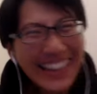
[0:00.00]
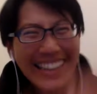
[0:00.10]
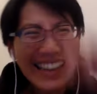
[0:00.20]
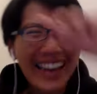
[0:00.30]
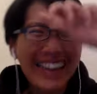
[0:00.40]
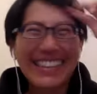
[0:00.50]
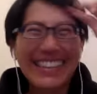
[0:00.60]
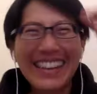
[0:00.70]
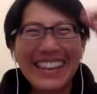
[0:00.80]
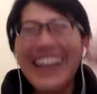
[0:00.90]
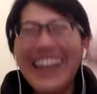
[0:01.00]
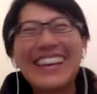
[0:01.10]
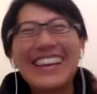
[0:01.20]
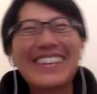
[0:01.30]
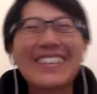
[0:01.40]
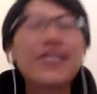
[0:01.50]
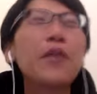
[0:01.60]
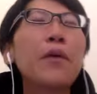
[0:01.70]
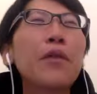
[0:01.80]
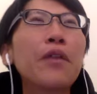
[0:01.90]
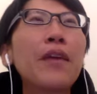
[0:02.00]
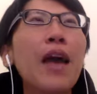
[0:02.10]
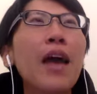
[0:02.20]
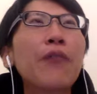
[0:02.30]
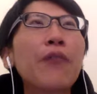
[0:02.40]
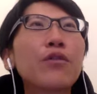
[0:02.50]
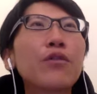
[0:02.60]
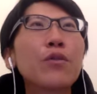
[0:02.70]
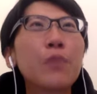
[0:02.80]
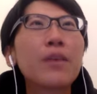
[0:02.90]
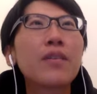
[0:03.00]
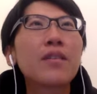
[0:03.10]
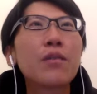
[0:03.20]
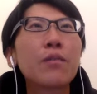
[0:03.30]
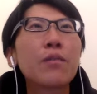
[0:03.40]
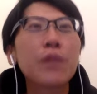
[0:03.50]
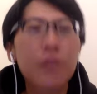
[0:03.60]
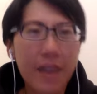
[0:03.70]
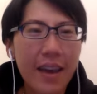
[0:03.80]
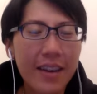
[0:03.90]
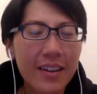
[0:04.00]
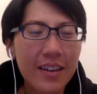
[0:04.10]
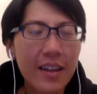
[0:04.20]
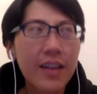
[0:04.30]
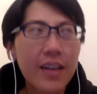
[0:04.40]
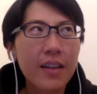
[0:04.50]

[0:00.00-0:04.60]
Yes, yes. So I think after two weeks, that will be okay like